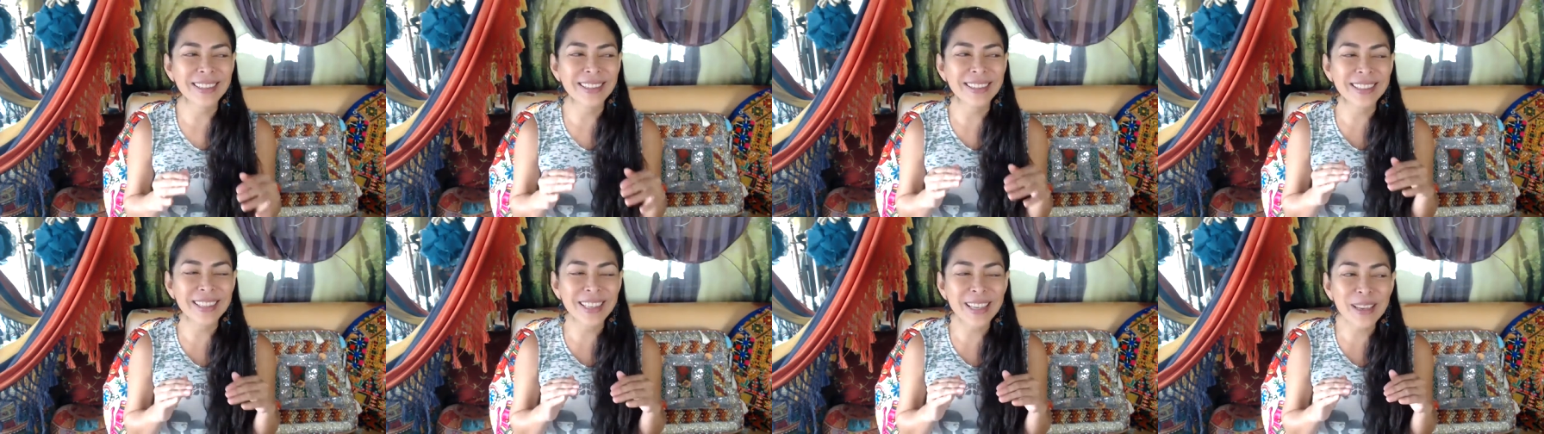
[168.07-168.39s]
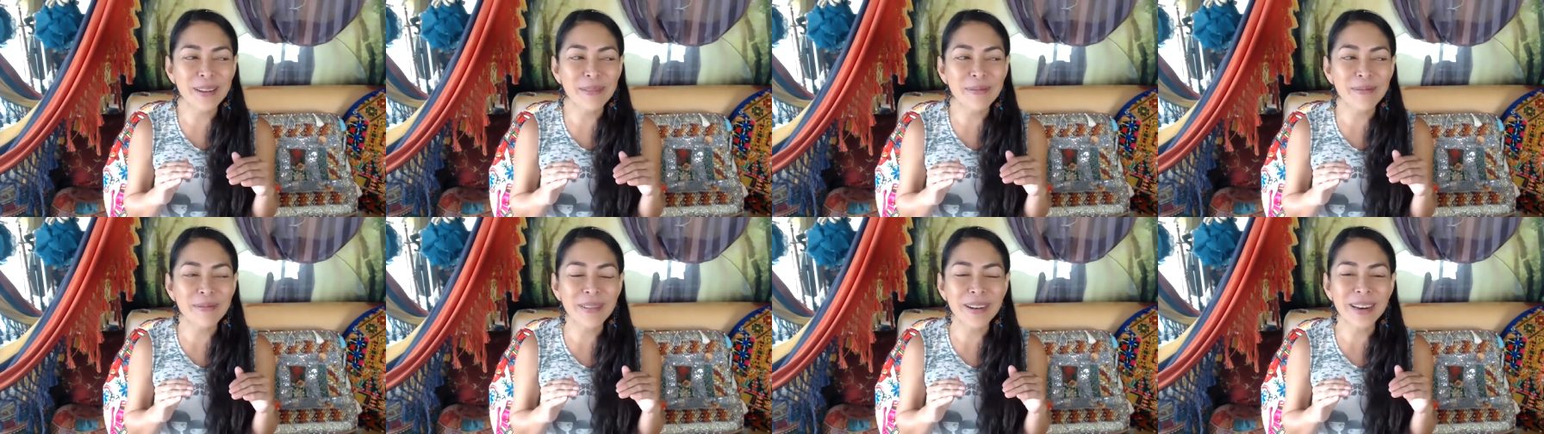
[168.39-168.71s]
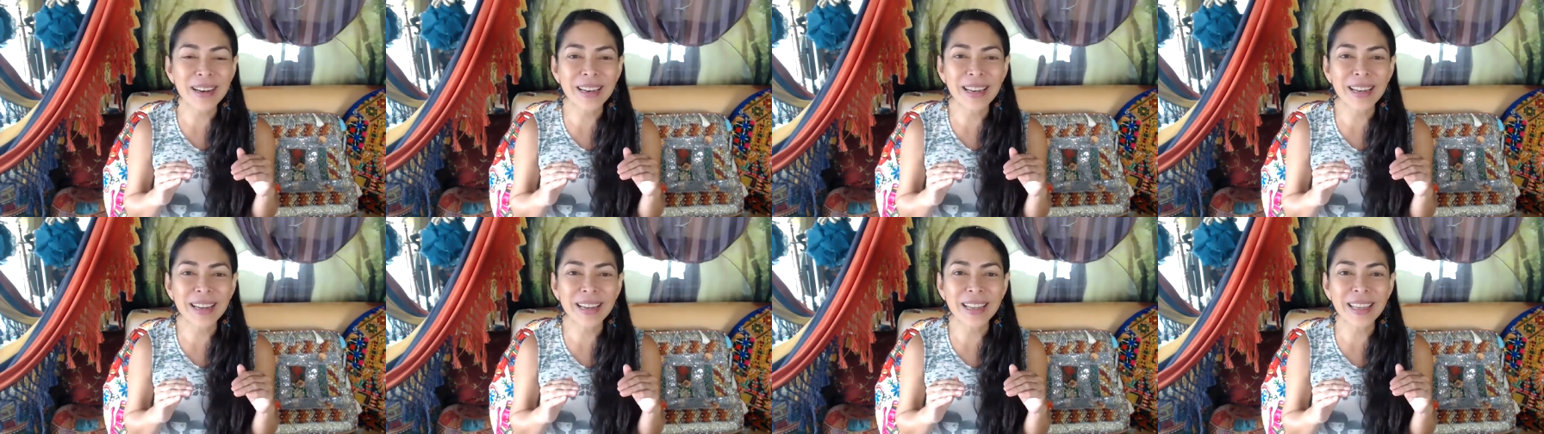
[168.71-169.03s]

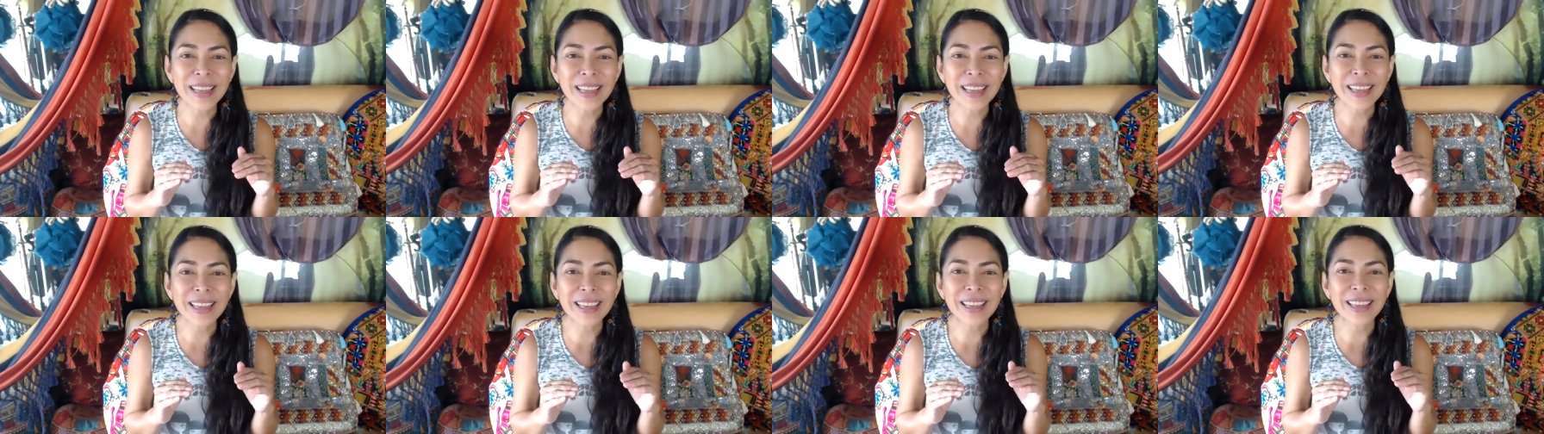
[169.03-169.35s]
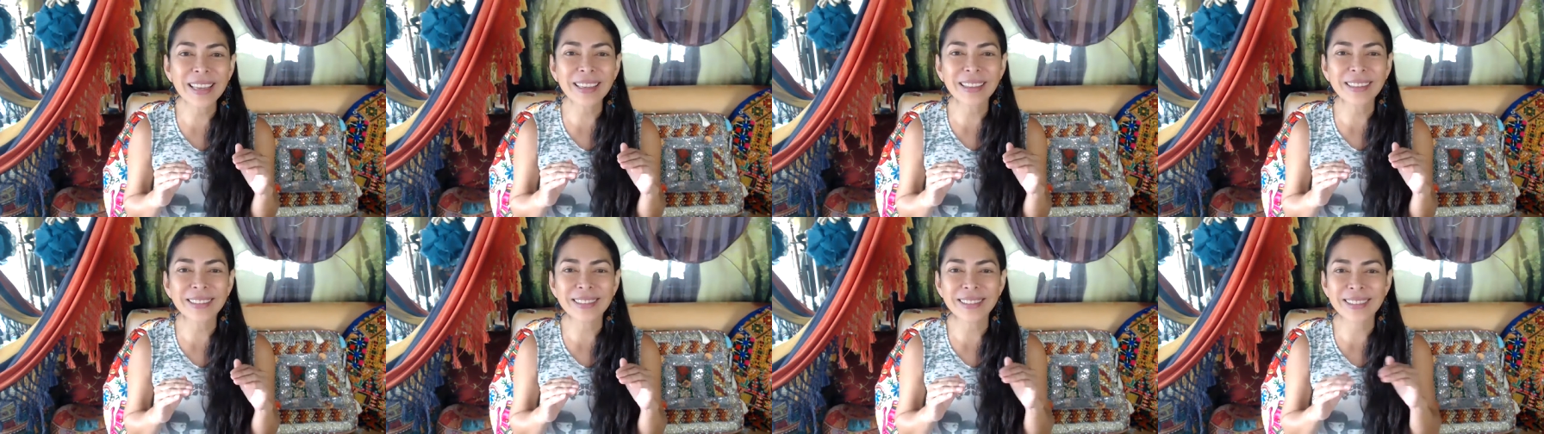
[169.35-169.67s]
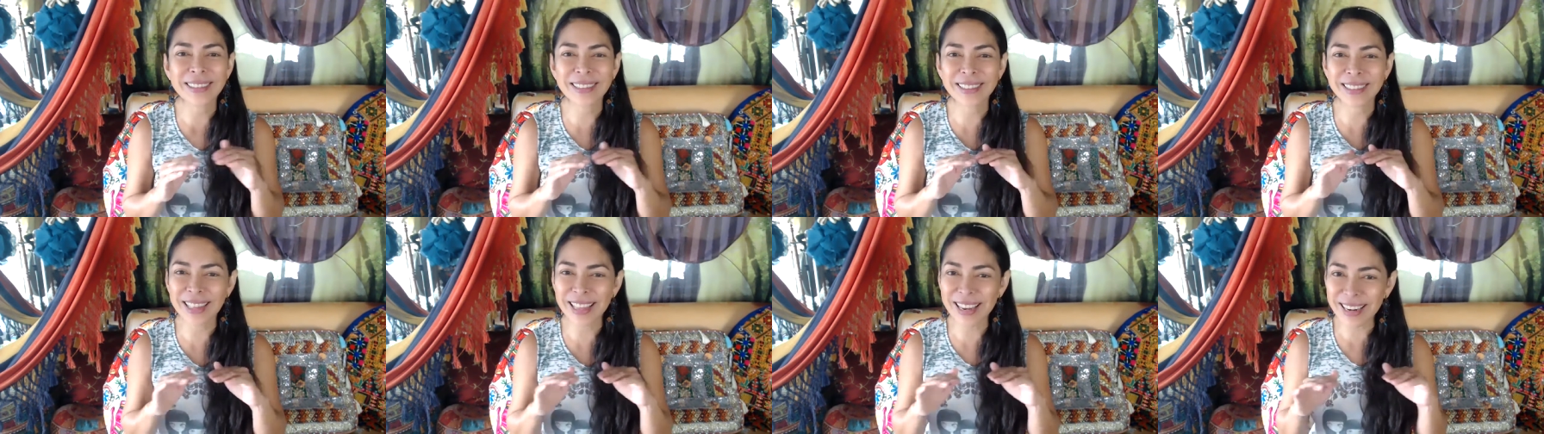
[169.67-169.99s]
seemingly
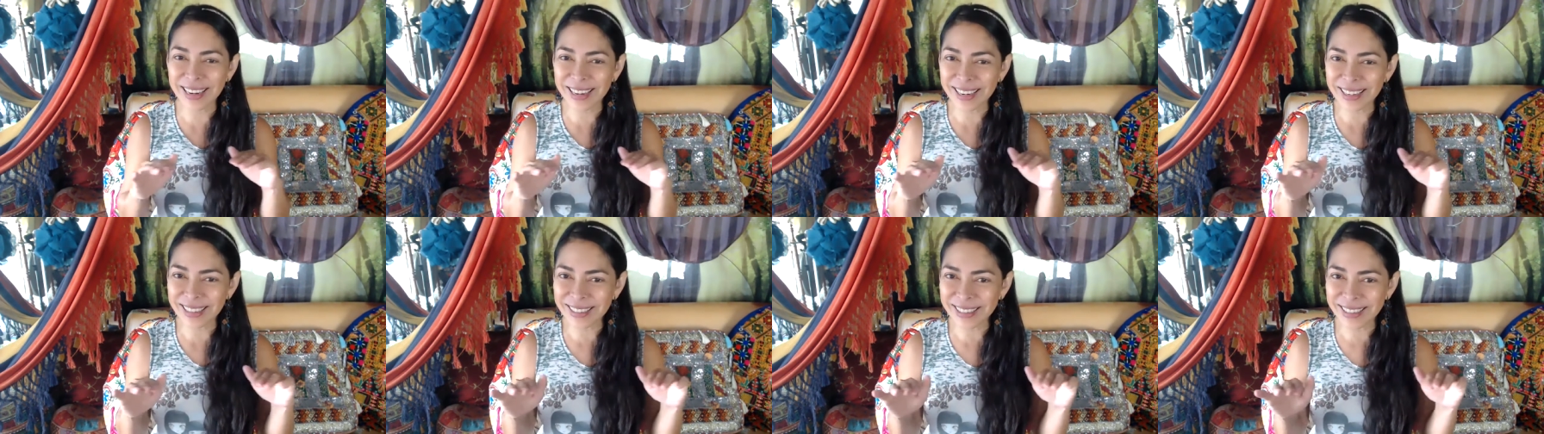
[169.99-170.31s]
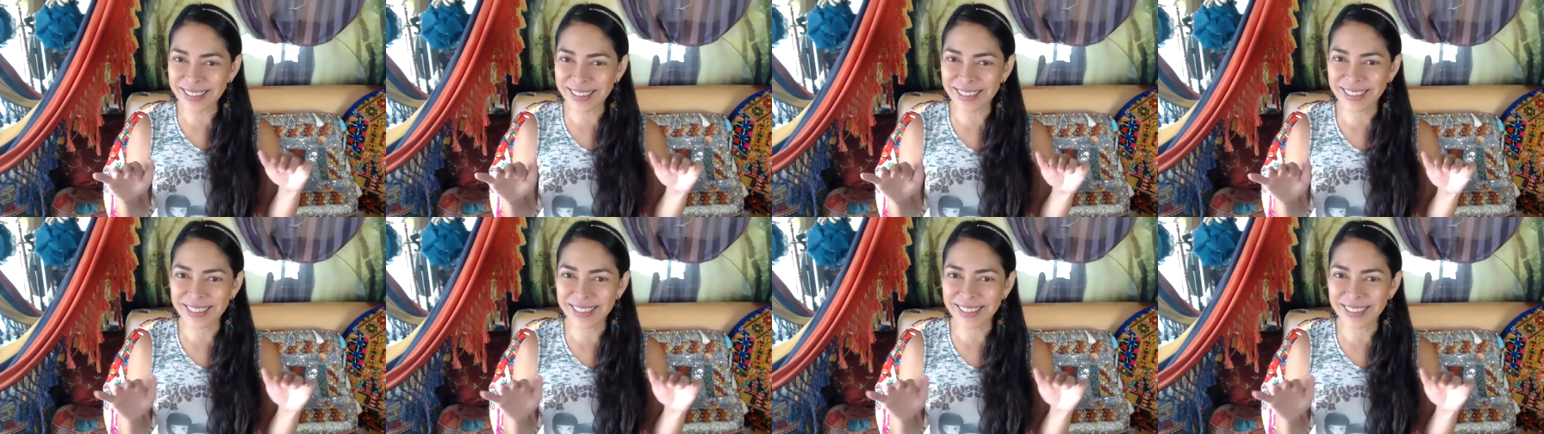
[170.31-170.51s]
stillness.